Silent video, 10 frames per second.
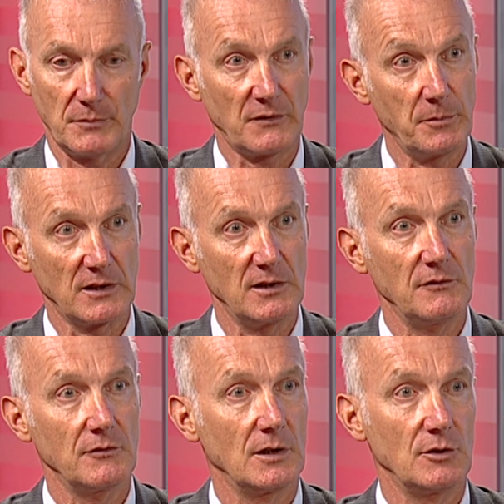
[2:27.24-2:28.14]

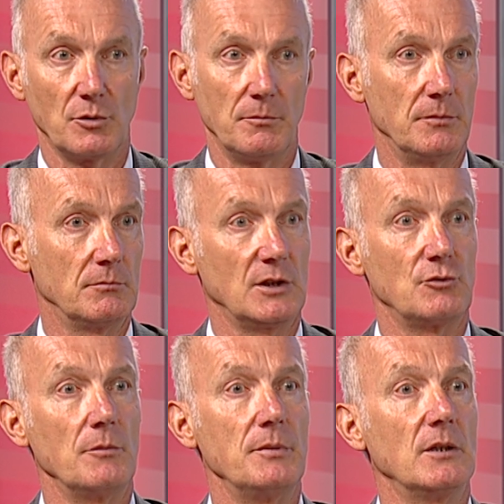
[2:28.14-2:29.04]
perspective, it will,
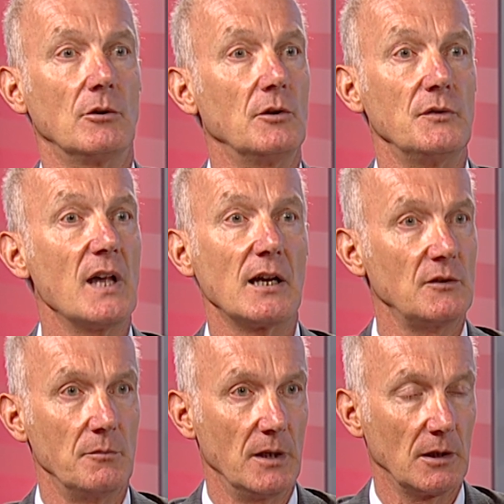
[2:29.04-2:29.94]
it will be a
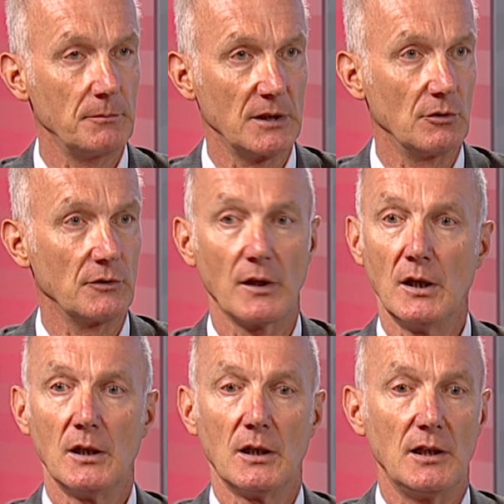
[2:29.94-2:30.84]
nightmare because
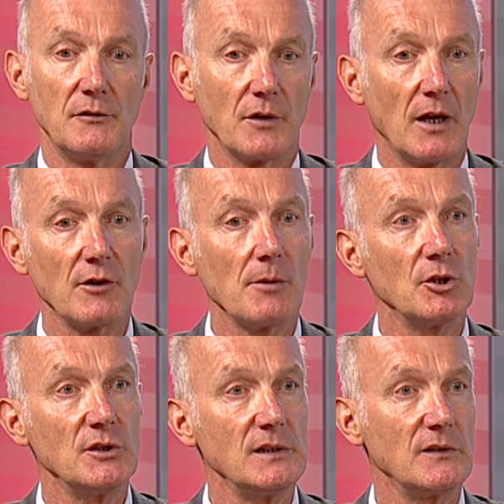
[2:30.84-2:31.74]
if
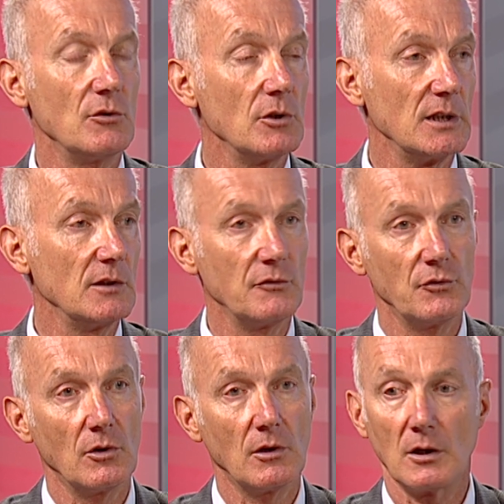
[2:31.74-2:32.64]
everybody is looking
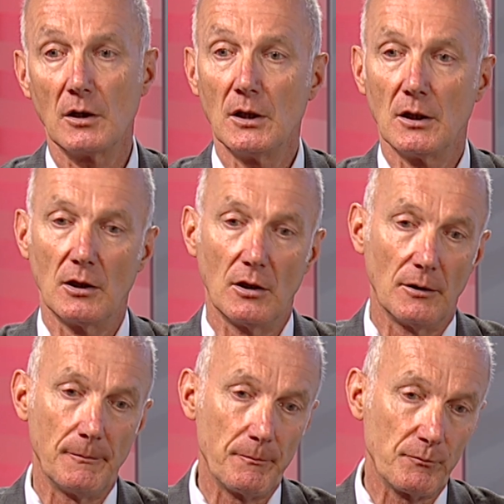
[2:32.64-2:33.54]
for
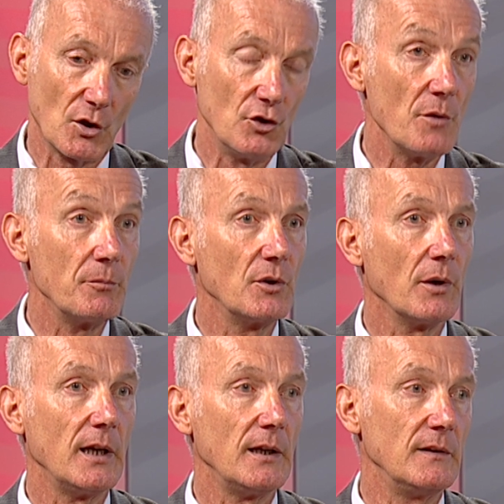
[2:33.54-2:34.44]
um, an
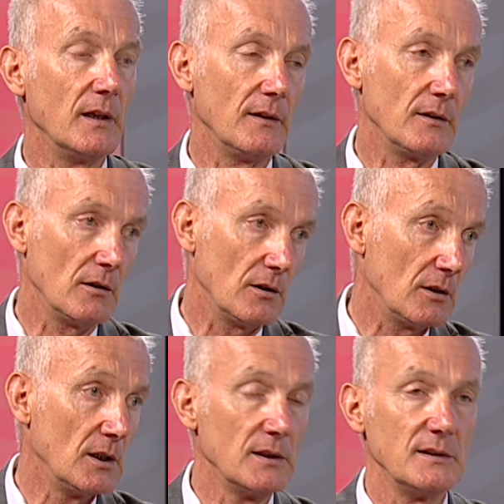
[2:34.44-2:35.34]
upgrade and
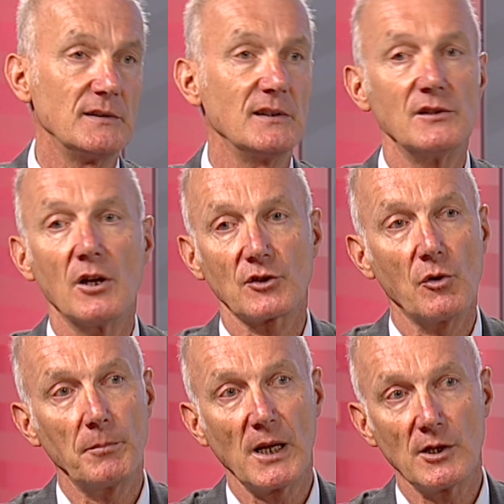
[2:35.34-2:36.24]
uh, this is not
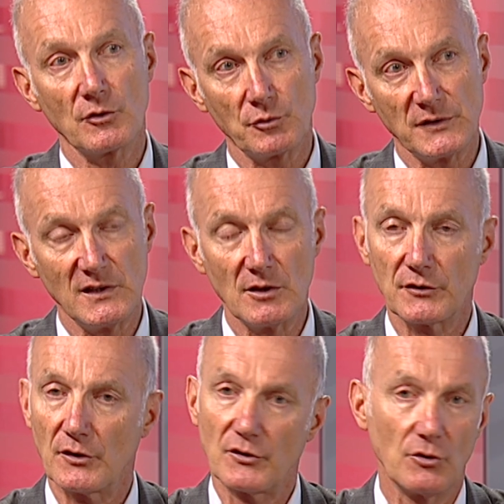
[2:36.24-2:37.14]
compliant with the
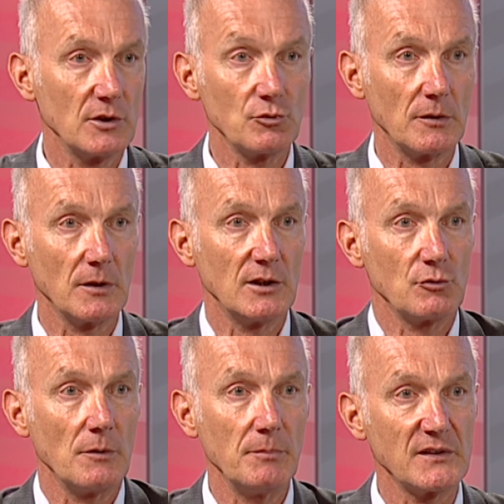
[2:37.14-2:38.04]
other. So it would
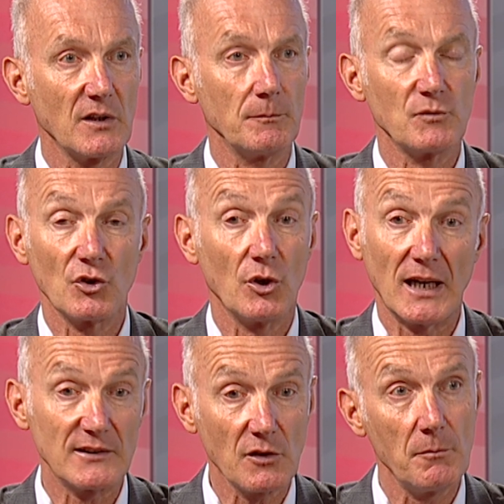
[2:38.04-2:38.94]
it would be some.
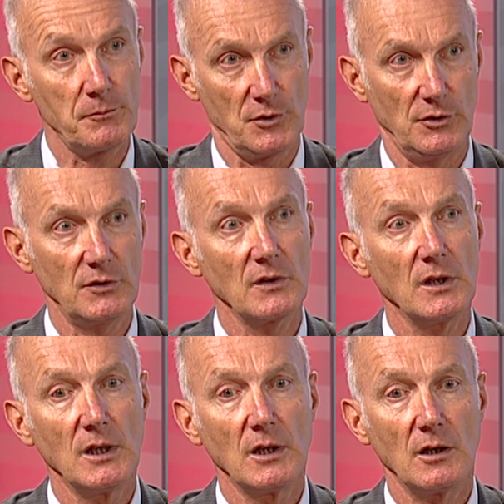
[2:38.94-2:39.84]
So at some point,
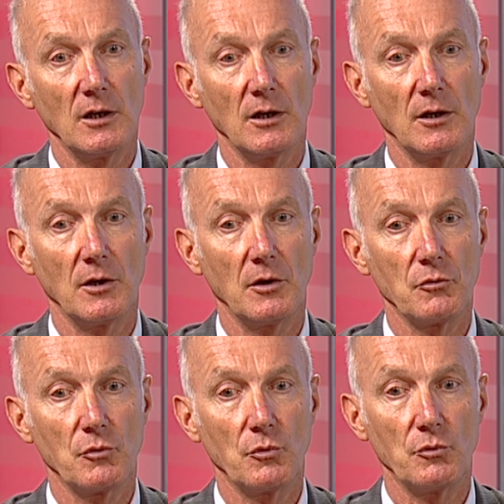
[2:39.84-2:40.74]
uh,
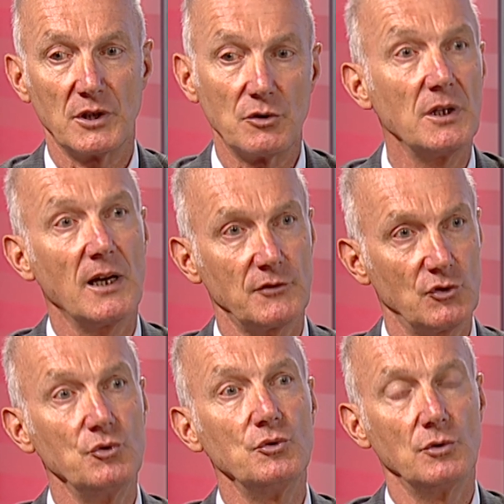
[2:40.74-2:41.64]
we could
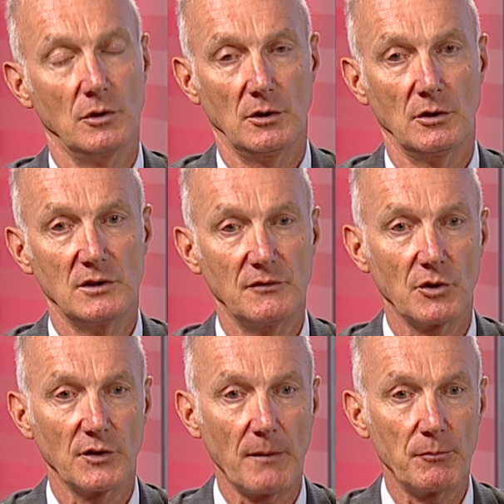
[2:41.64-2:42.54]
have two uh,
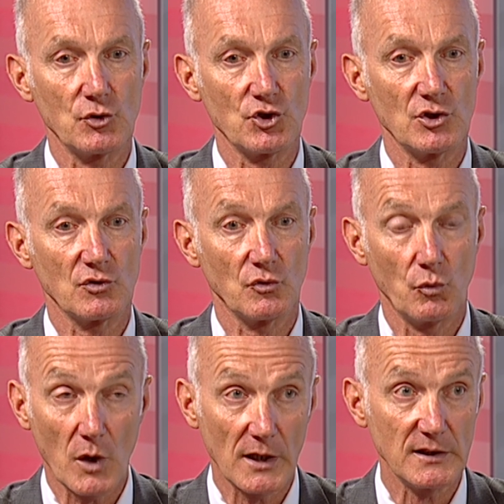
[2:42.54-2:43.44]
different approaches.
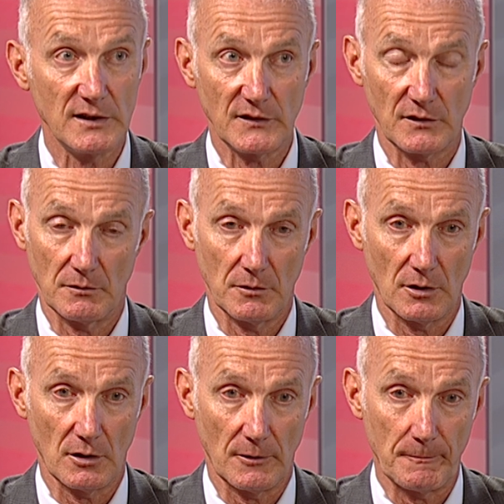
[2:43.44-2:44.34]
One is
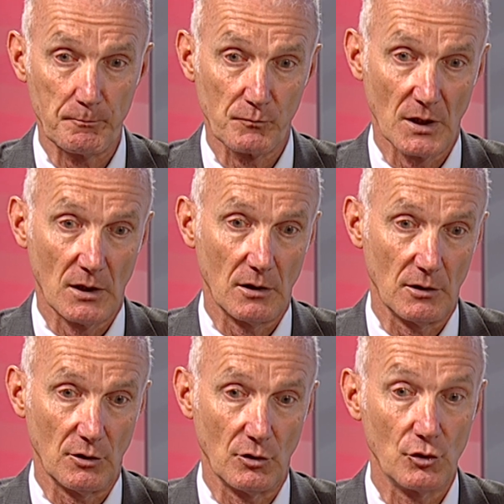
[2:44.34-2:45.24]
uh,
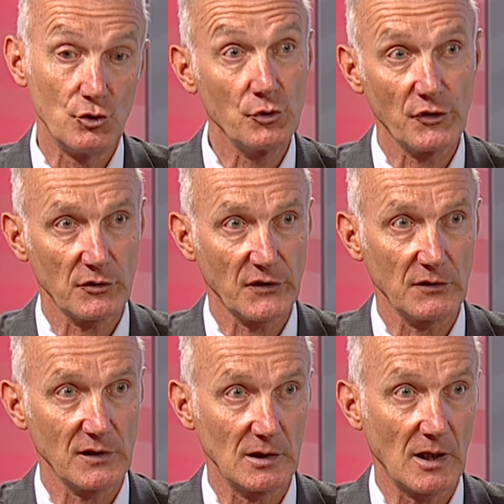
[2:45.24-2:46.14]

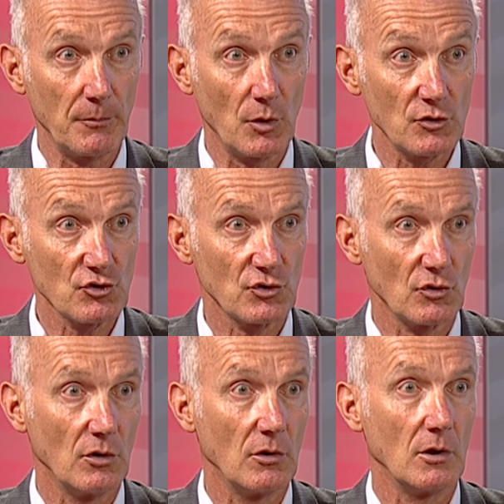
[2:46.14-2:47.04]
user-centric
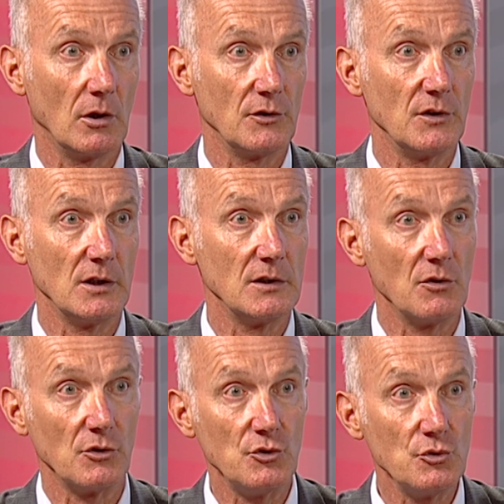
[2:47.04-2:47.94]
approach. So uh, the
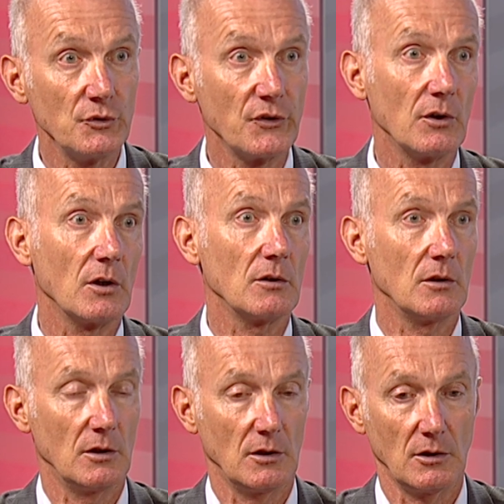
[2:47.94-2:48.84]
the user uh,
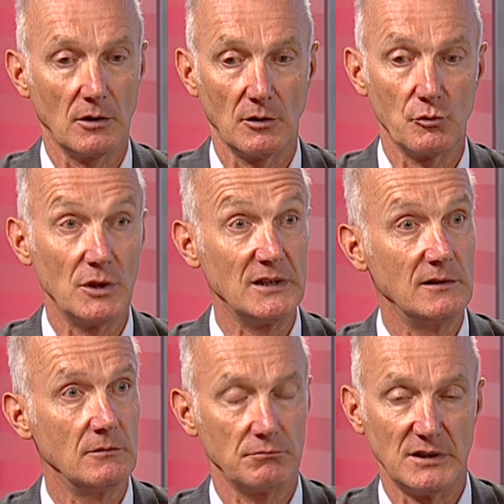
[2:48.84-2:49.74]
will
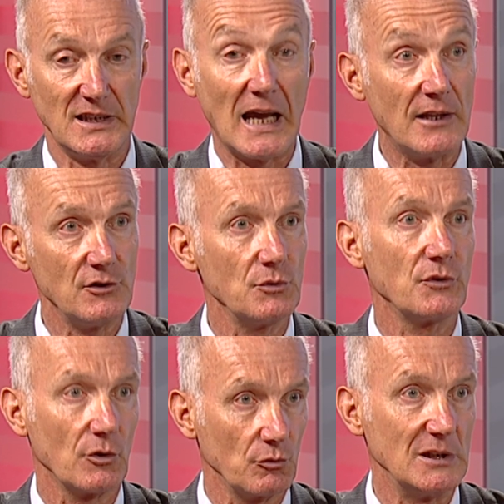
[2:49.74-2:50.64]
the end
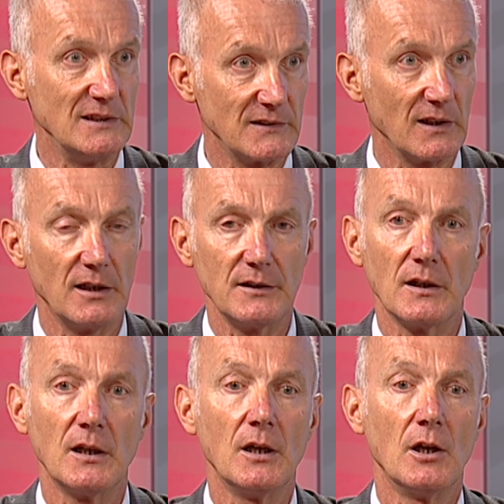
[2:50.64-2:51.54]
user will
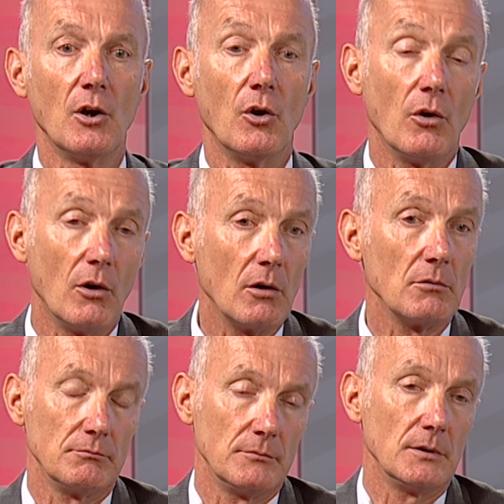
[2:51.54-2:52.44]
decide, or